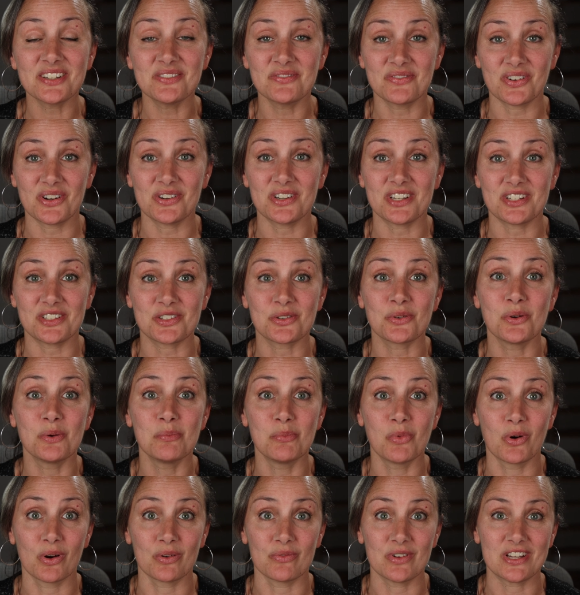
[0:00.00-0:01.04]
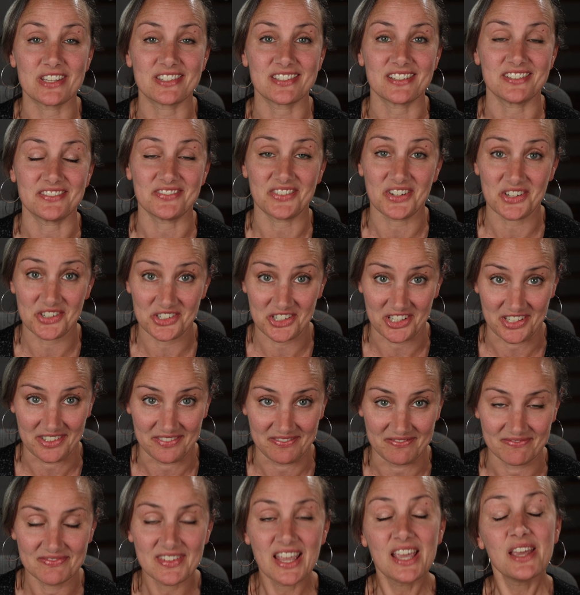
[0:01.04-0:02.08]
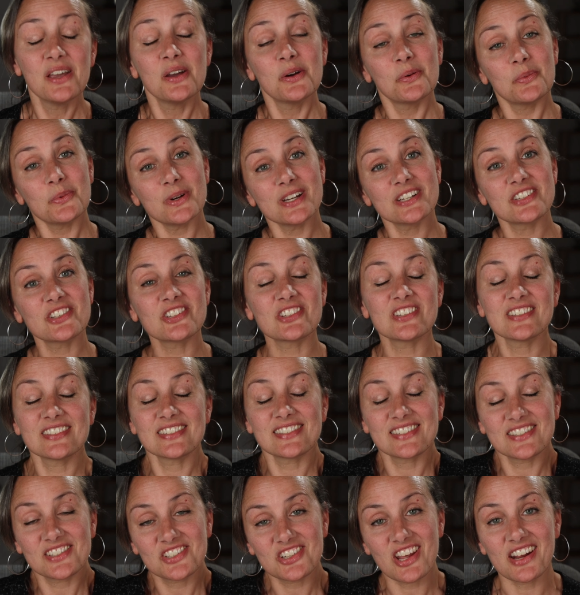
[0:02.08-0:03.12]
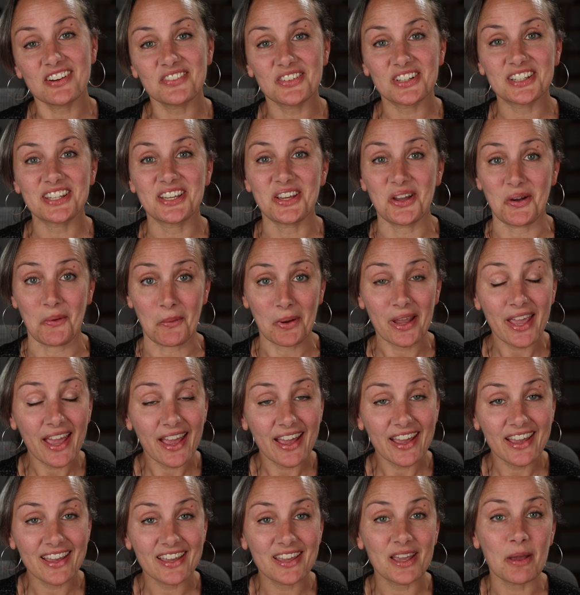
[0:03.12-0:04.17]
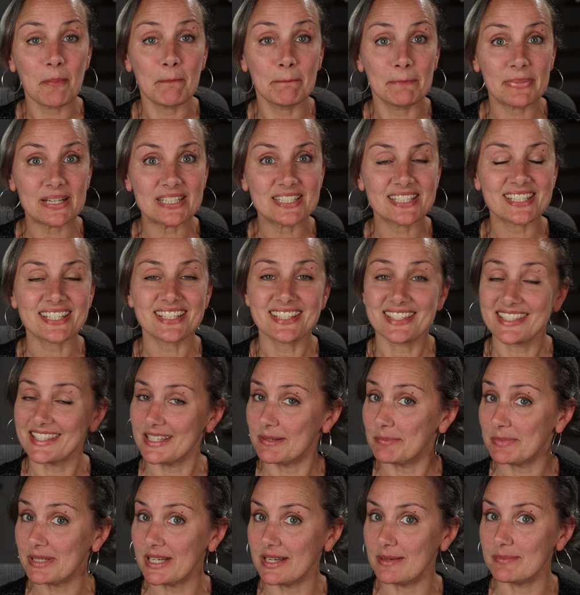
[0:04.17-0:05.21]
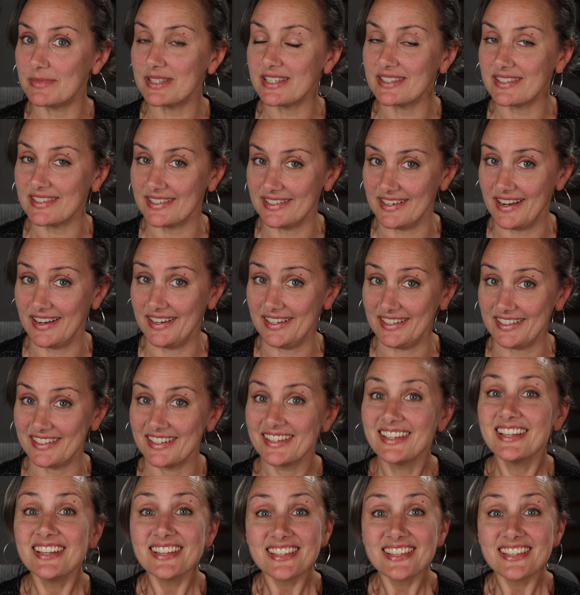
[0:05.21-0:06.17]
convert it to a more recent version, which is generally okay, but sometimes it's not.